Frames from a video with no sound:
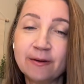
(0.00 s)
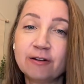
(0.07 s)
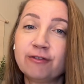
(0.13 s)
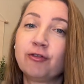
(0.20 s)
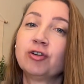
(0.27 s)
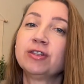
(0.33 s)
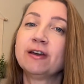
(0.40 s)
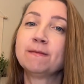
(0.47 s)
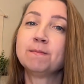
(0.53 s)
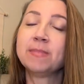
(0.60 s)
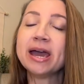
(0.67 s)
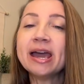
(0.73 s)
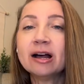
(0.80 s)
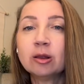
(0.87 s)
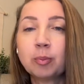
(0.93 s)
for the
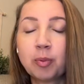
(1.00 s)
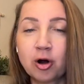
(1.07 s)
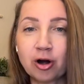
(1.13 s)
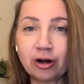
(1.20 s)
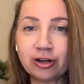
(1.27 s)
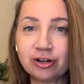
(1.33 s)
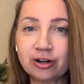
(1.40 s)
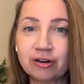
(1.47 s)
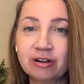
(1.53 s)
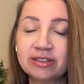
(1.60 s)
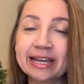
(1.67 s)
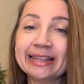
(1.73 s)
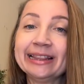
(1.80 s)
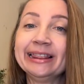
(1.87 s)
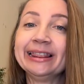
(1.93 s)
male partner
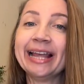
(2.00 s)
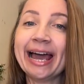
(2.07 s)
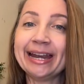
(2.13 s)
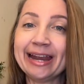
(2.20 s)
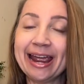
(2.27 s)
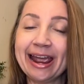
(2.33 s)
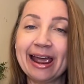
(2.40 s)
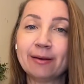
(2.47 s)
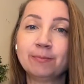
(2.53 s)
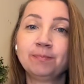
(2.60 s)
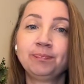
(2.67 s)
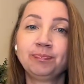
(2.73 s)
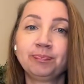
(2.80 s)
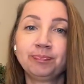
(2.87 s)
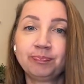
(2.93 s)
that led him
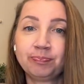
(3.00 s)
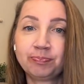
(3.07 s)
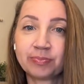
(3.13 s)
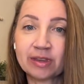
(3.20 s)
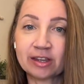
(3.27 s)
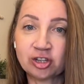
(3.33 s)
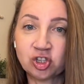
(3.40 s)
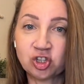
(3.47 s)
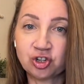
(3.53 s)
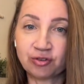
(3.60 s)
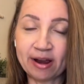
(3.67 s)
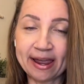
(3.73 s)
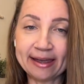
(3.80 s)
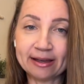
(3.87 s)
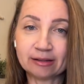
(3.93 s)

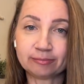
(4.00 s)
stray.